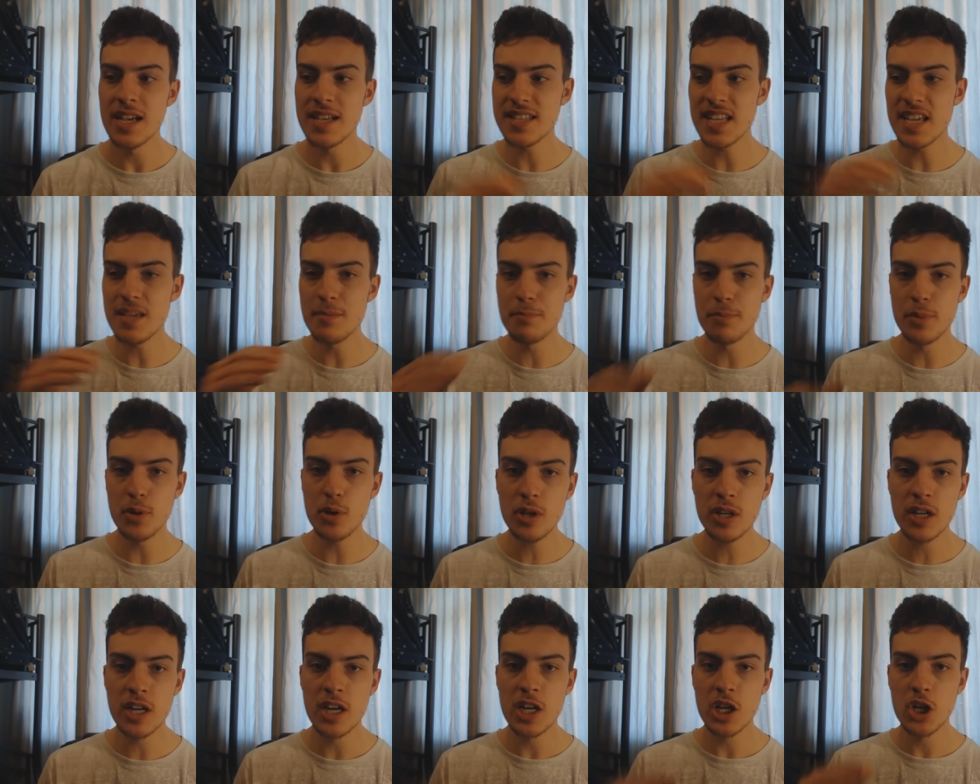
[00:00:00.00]
It's a
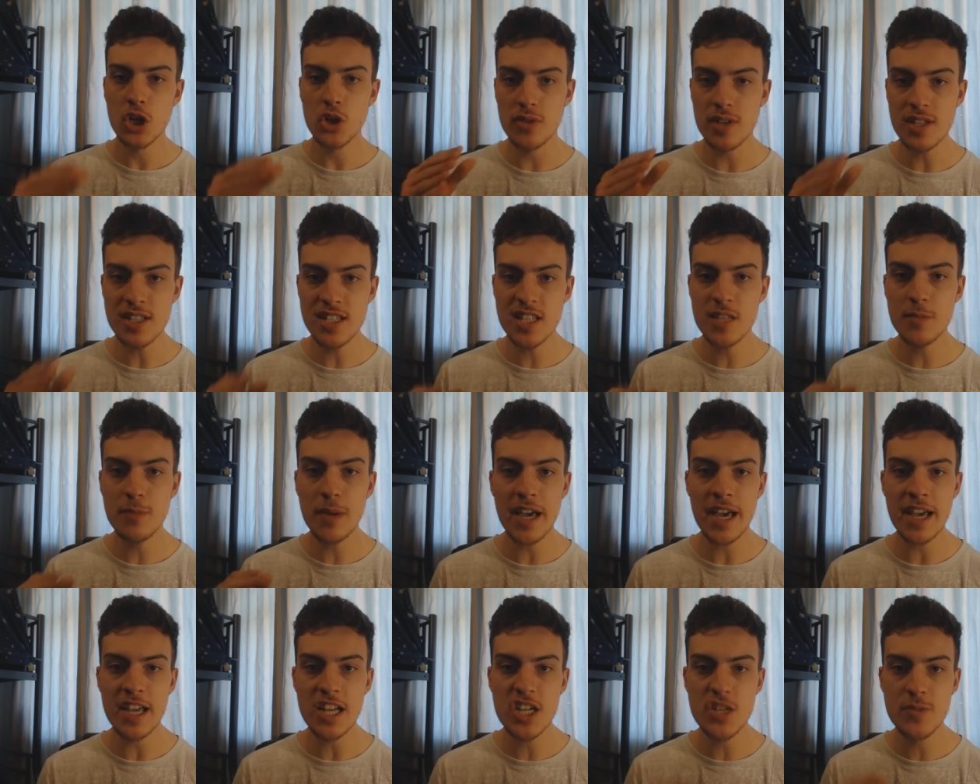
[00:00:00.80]
book created
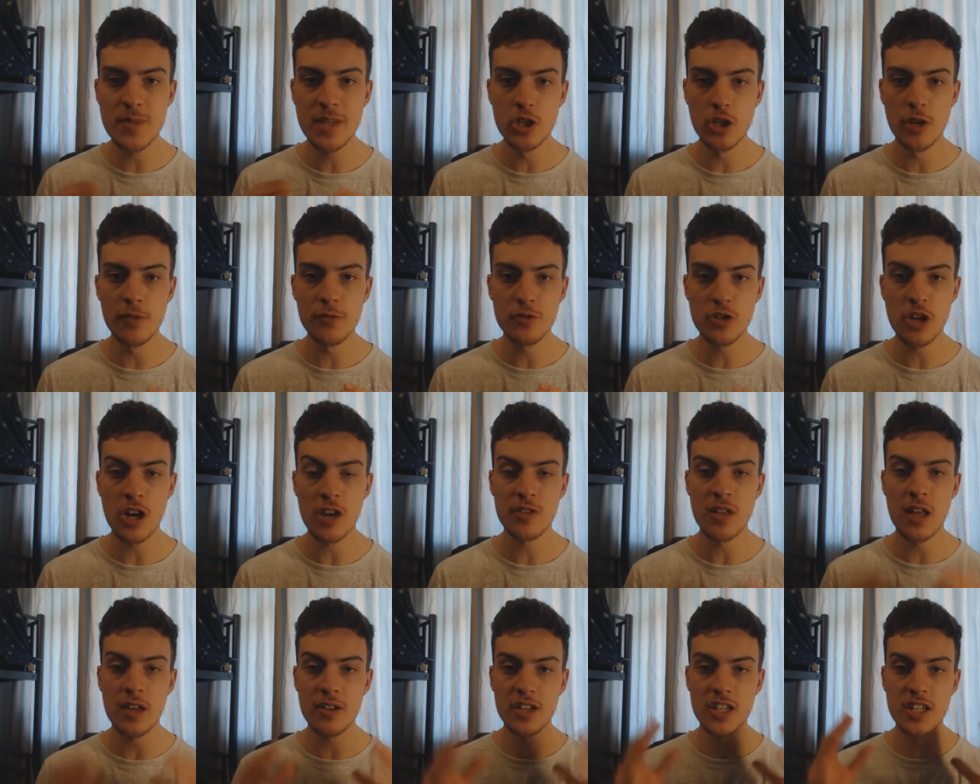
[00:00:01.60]
by H.P.
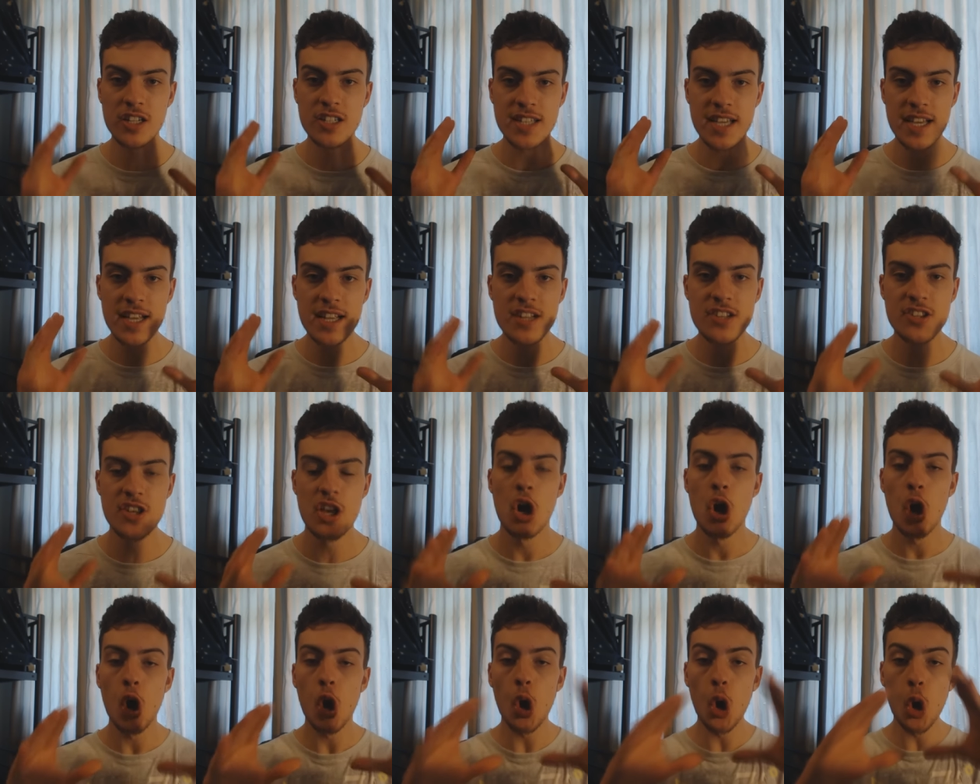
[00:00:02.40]
Lovecraft that contains
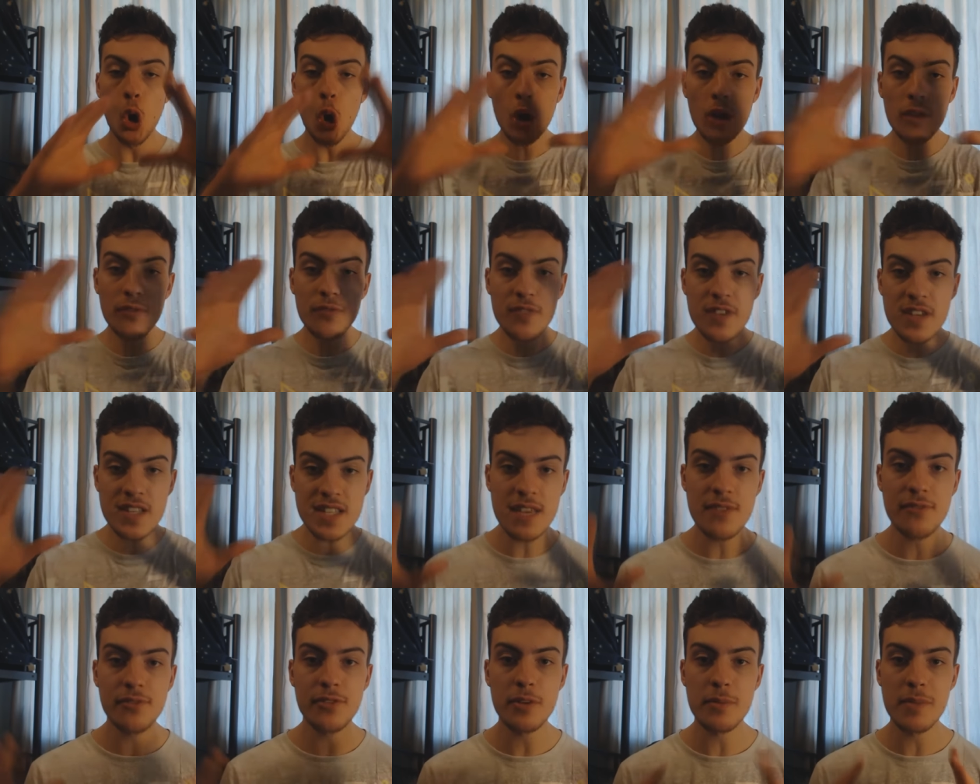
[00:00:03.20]
all of
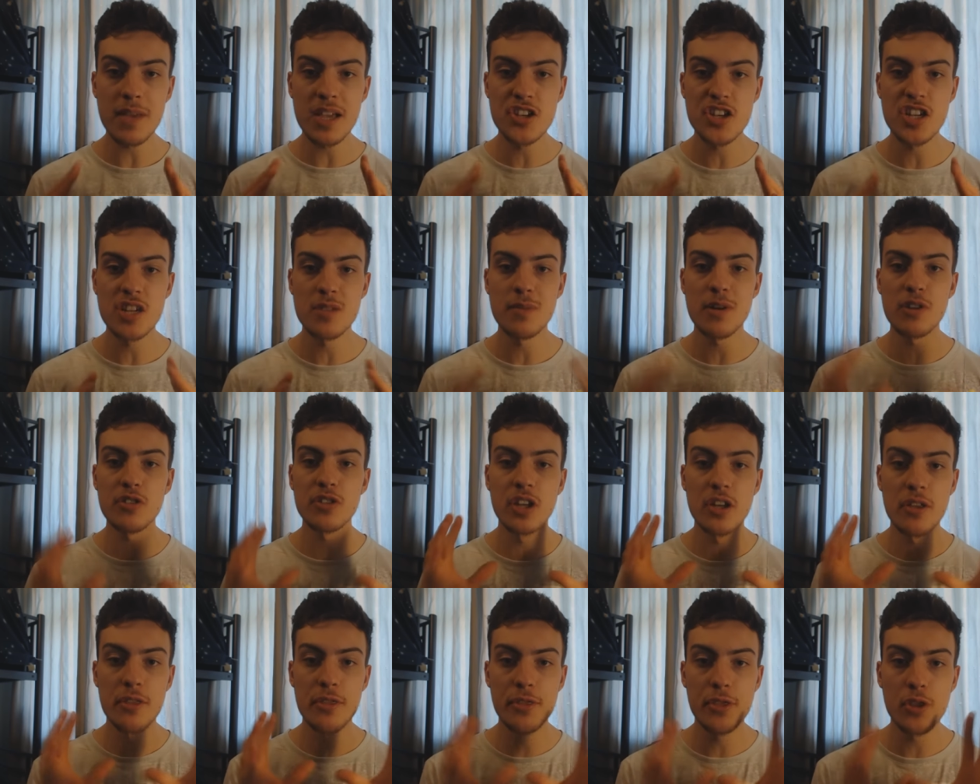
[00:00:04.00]
this information about
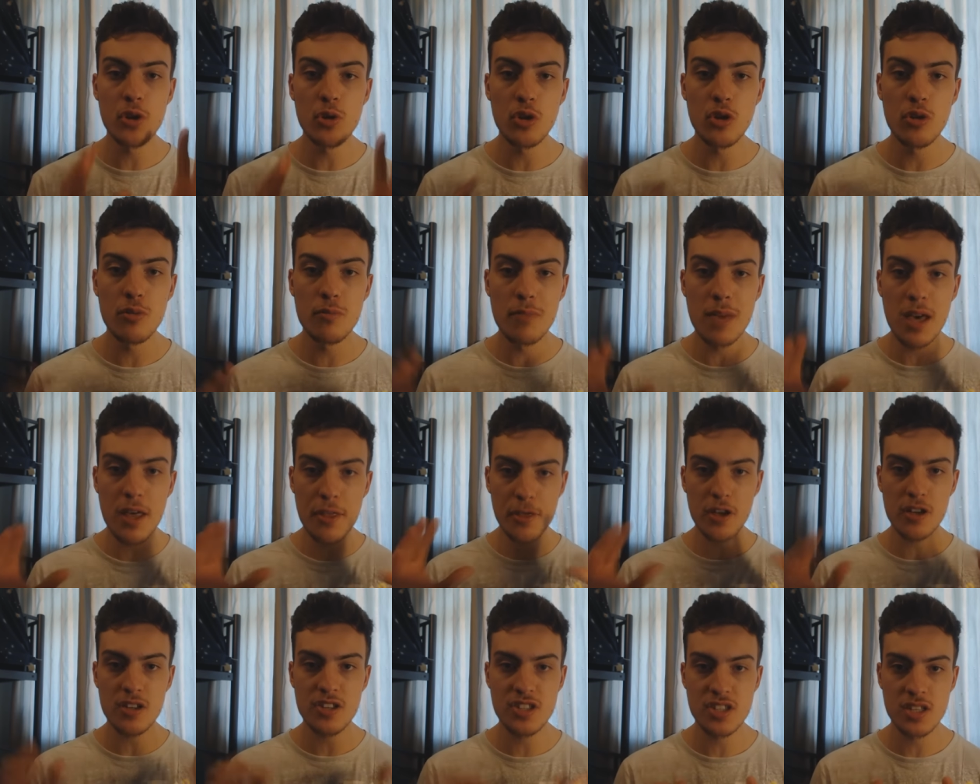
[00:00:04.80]
the Cthulhu
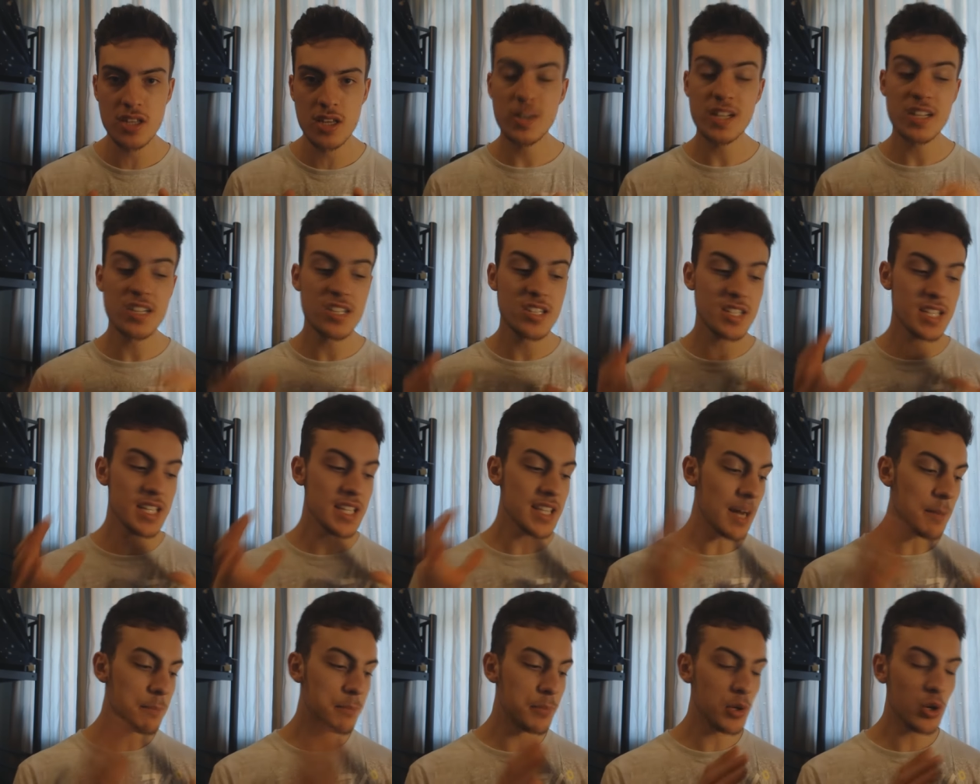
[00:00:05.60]
mythos. We can see
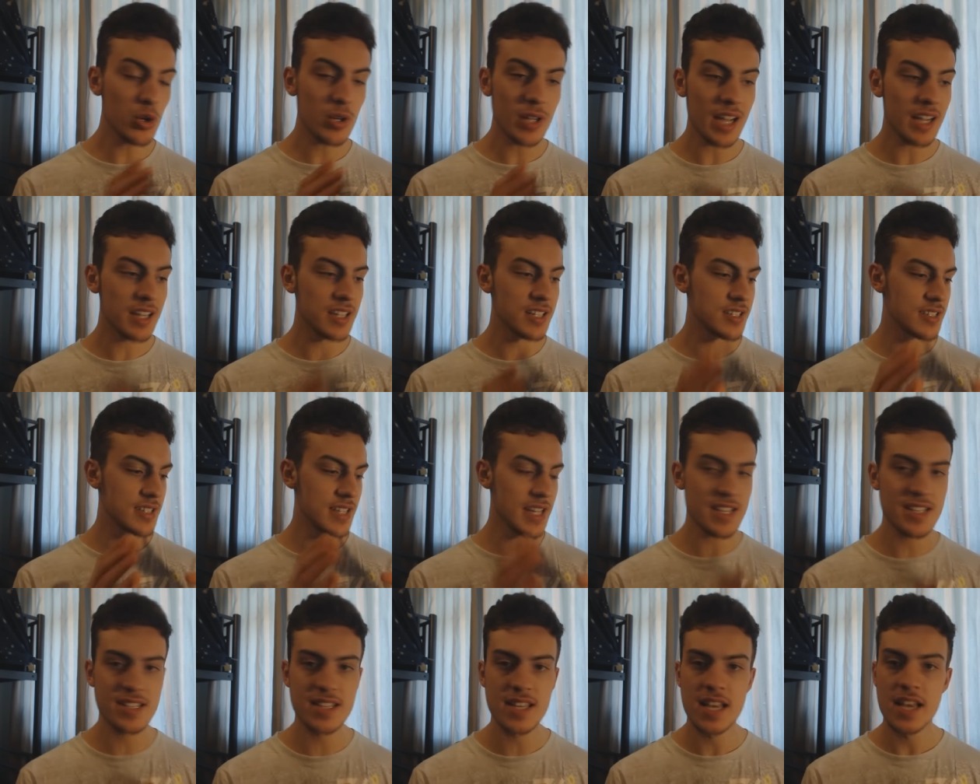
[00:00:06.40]
that book
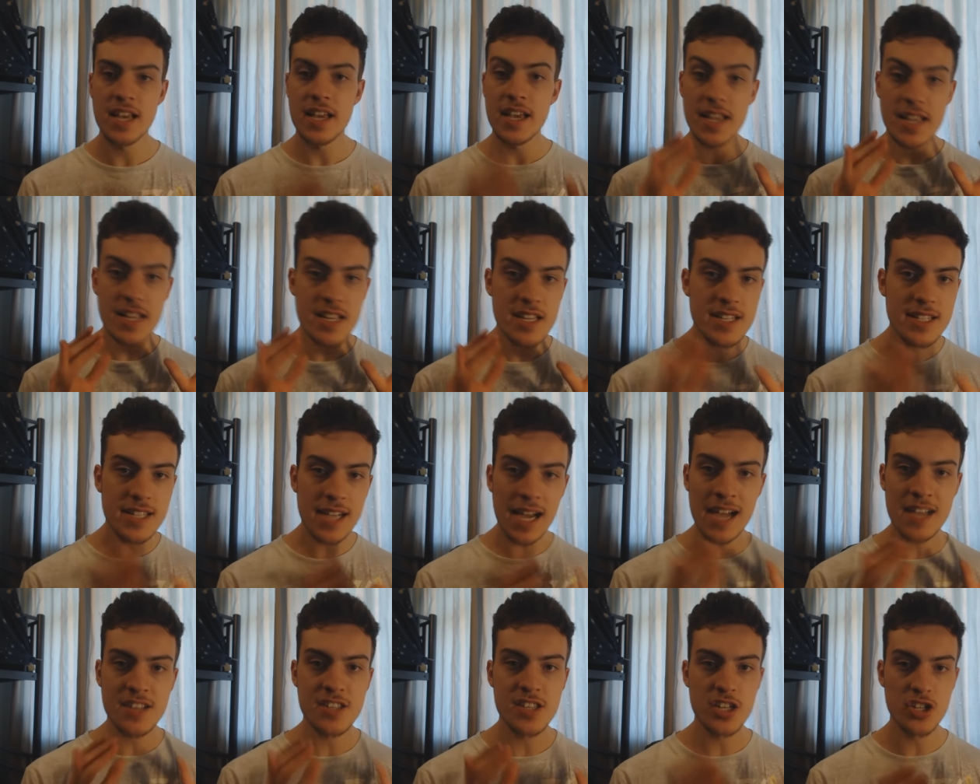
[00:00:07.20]
exists in Der
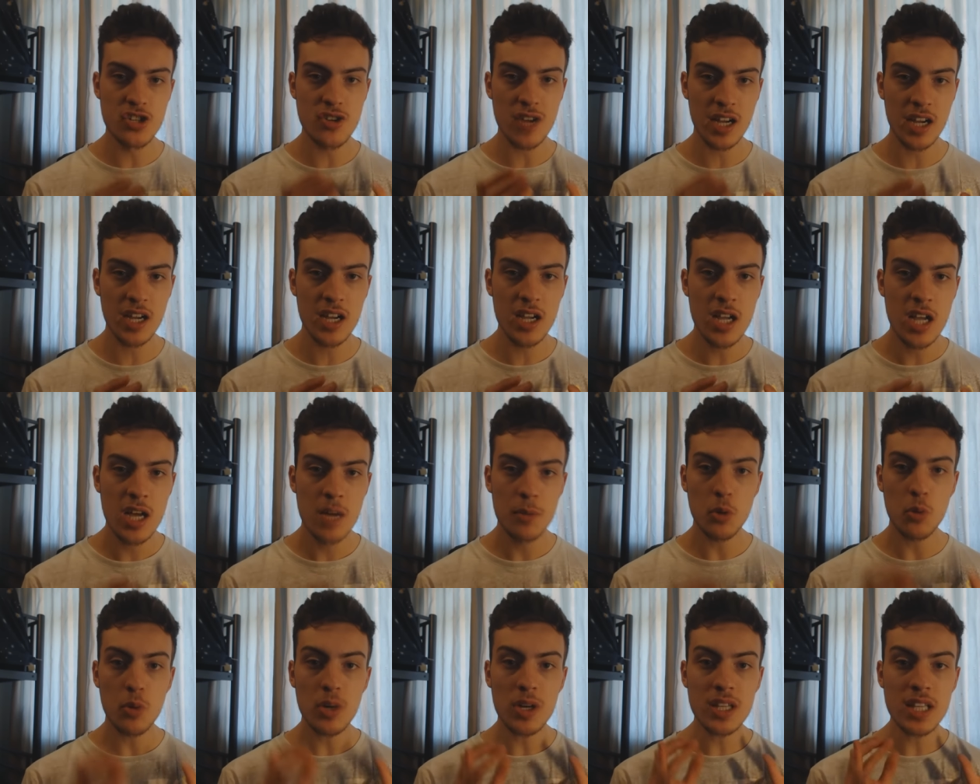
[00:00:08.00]
Eisendrache,
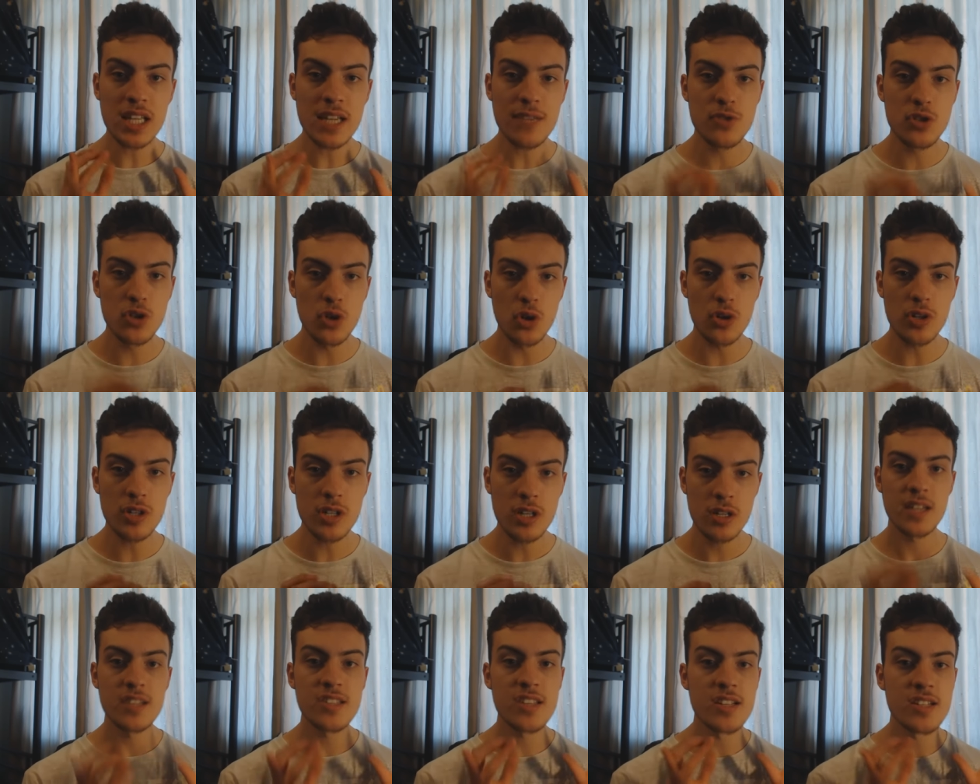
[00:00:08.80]
but what they've done
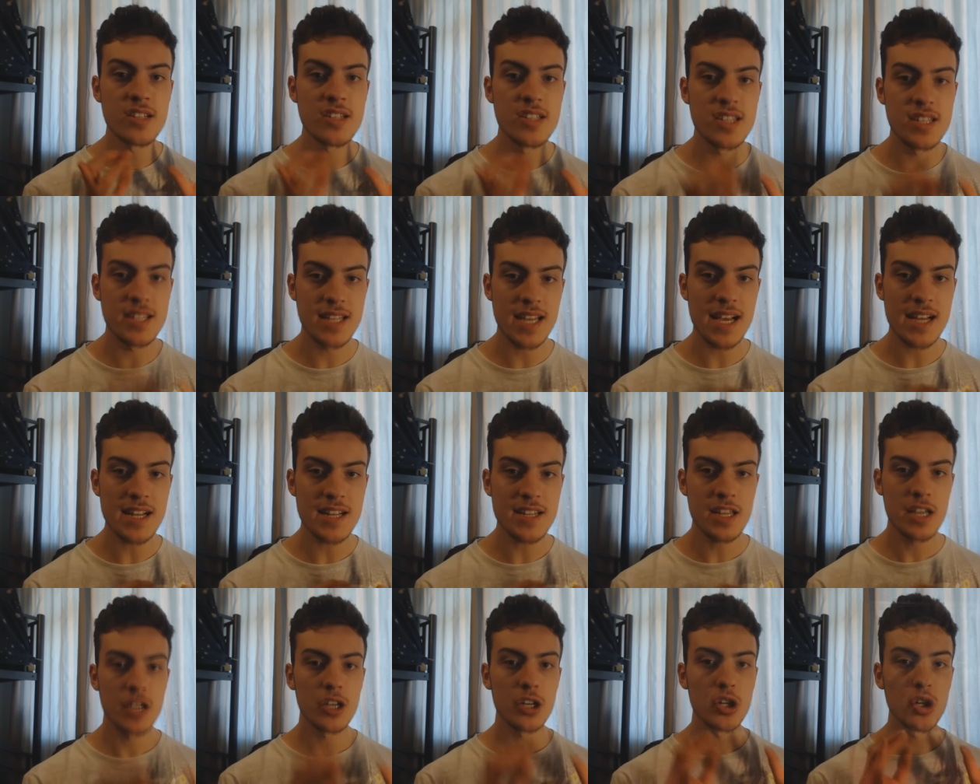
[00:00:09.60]
is
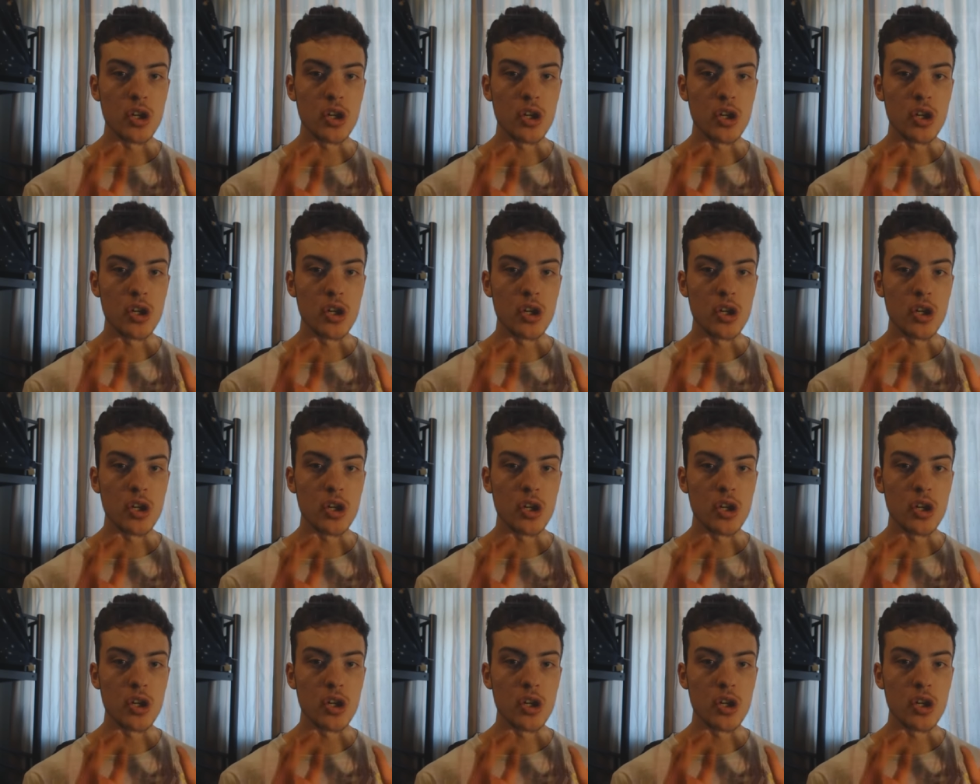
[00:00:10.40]
instead